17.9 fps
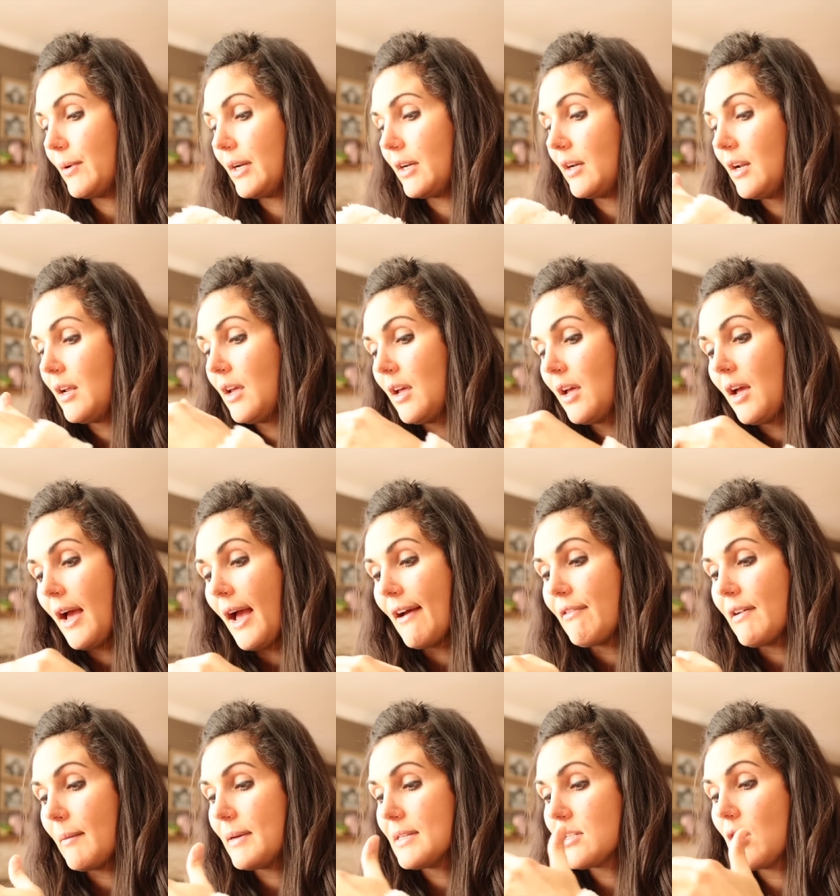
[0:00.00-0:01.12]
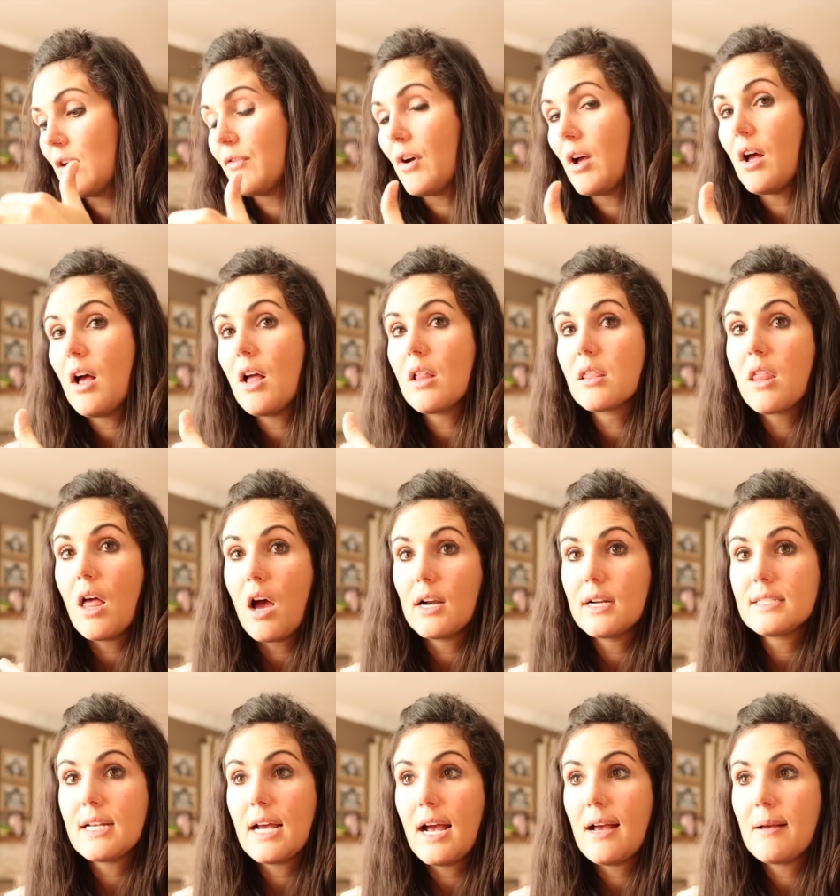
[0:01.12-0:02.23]
And I find myself a lot
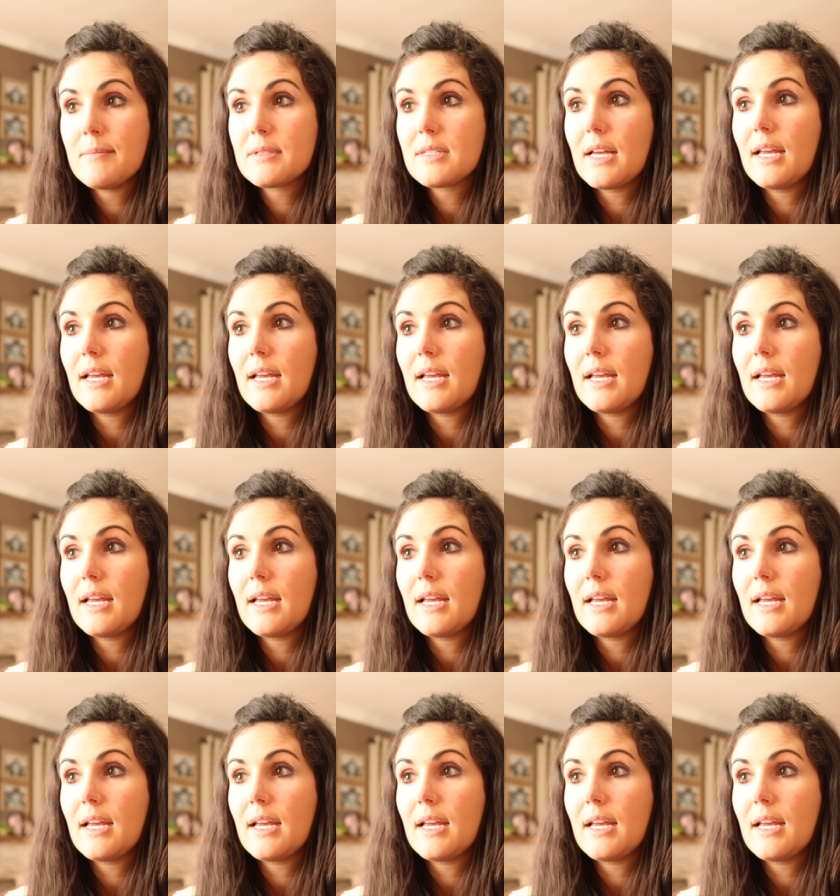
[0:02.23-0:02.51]
of times,